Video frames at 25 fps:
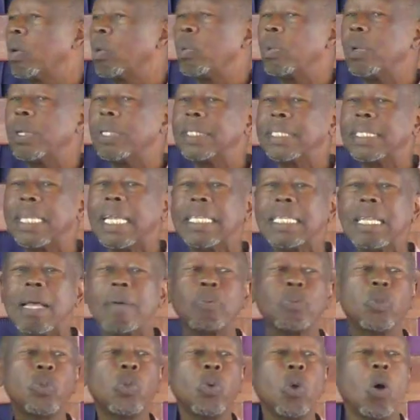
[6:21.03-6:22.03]
We'll set
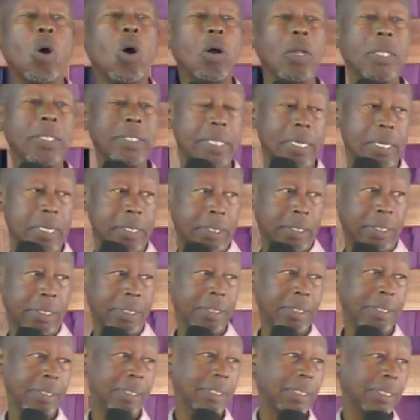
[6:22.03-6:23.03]
up two altars
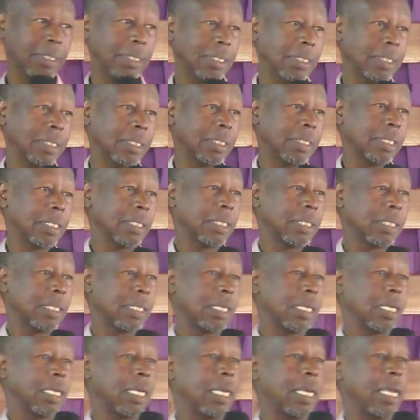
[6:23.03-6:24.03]

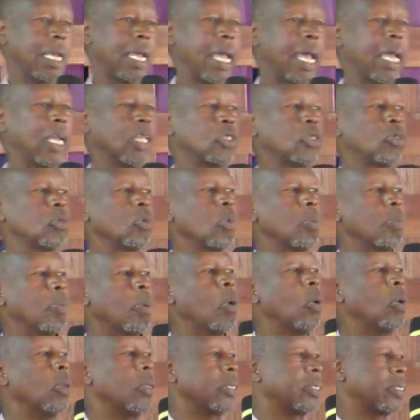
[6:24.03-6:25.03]
and two
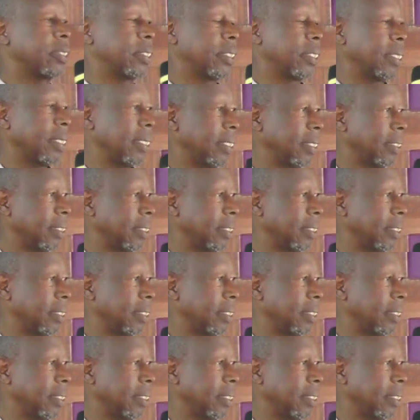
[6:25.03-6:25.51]
bulls.